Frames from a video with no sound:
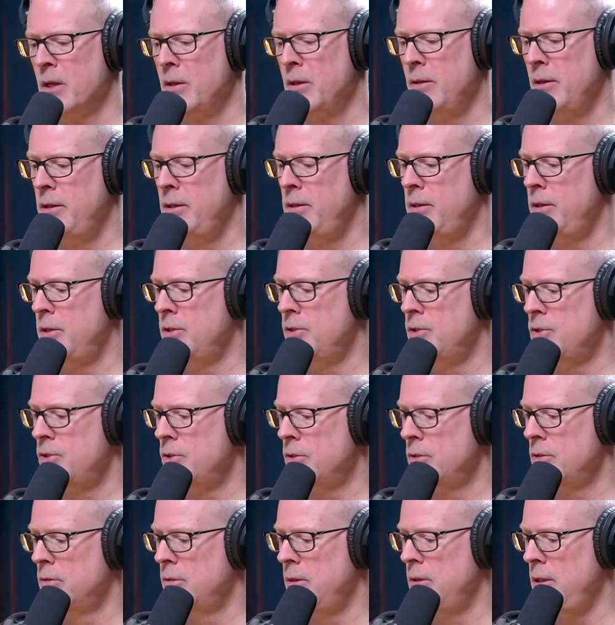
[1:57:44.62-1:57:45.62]
Then
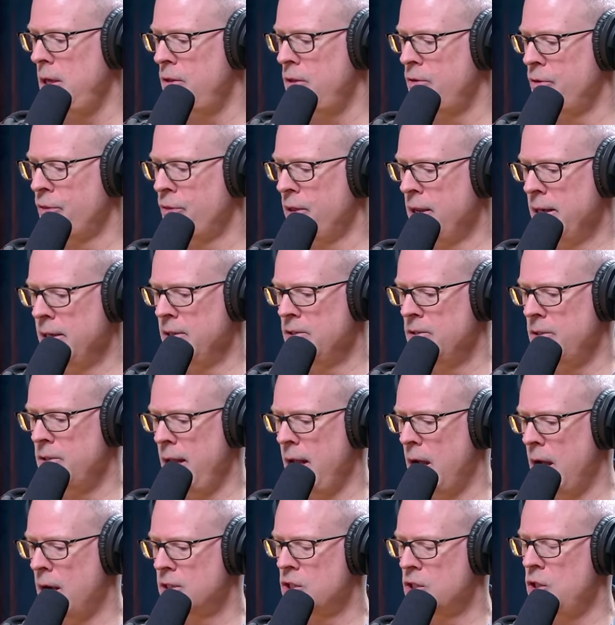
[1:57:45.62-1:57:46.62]
there's the other things, the
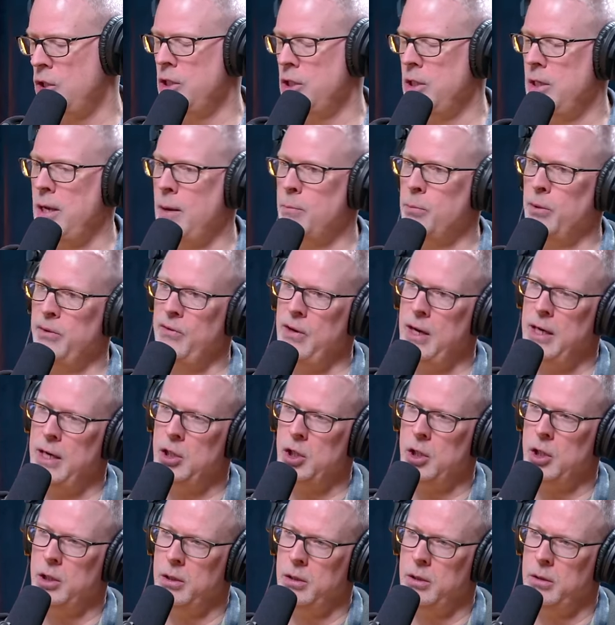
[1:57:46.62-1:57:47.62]
oxygen
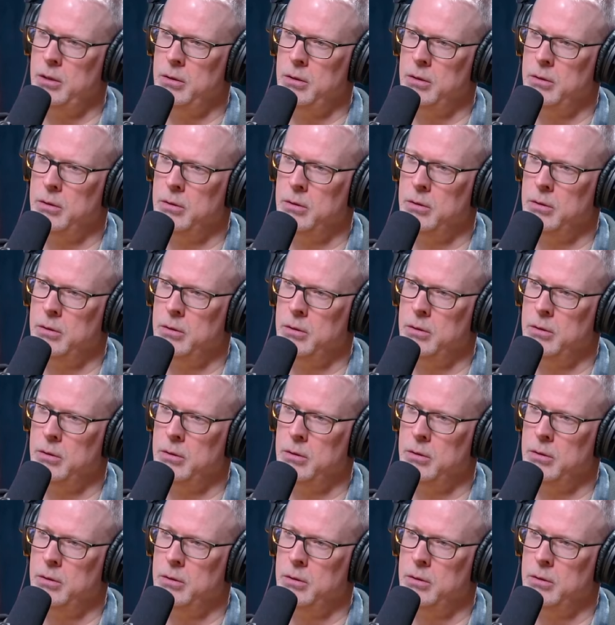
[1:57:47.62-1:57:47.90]
deprivation,